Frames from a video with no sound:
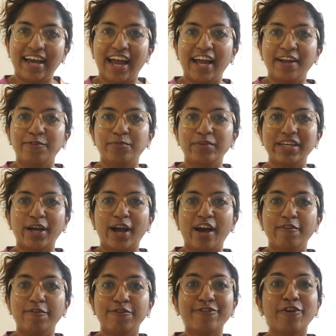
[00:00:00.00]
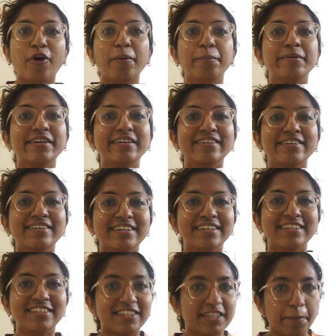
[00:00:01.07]
and we have formed
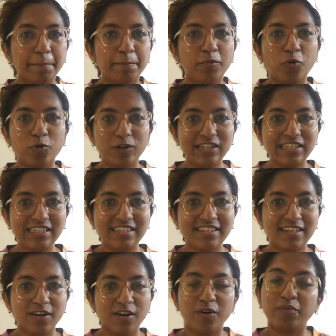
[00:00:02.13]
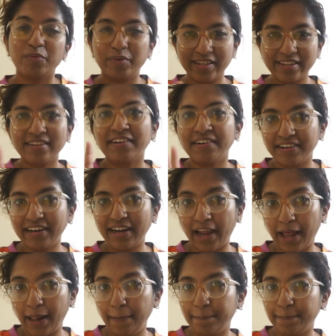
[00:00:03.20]
some bowls with her
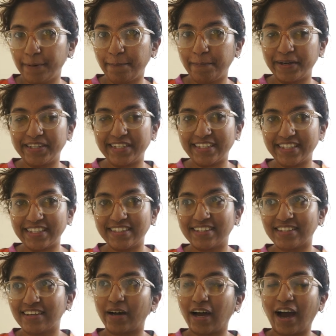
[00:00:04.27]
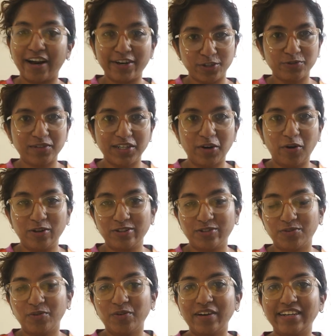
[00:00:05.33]
help, but it is our doing
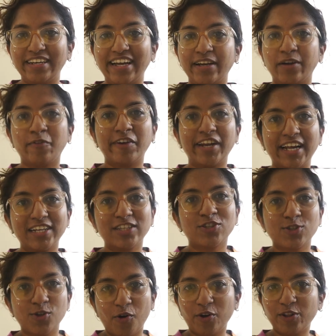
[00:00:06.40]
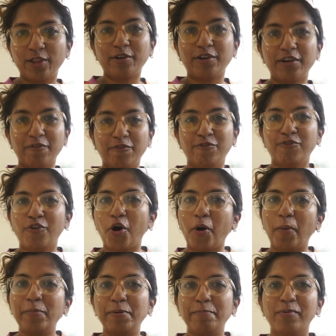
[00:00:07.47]
also. Like when I saw the
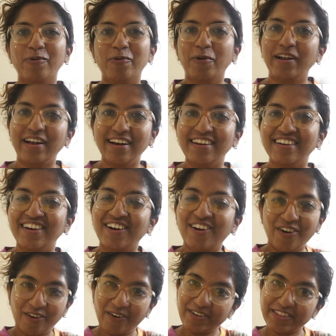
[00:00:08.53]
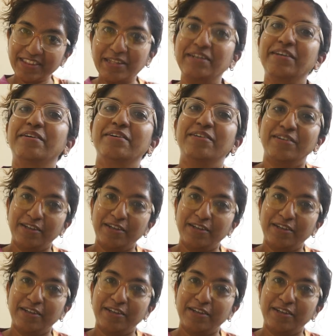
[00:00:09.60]
formed bowl on the